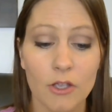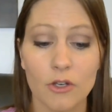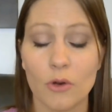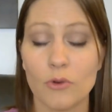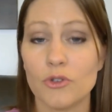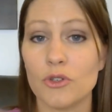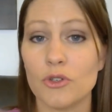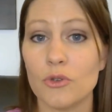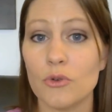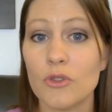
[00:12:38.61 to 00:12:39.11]

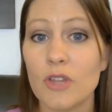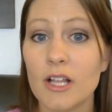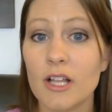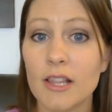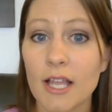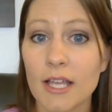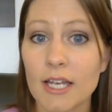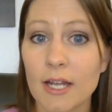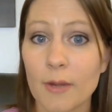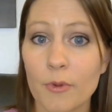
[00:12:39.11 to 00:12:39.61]
You know, do they
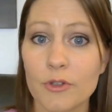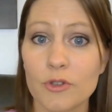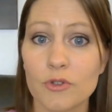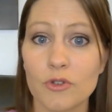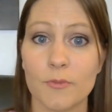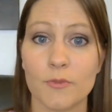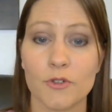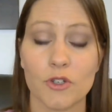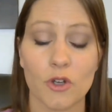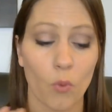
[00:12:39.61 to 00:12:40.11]
line up with
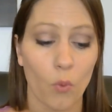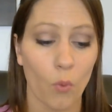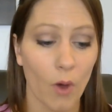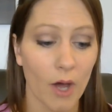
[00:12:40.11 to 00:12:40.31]
scripture?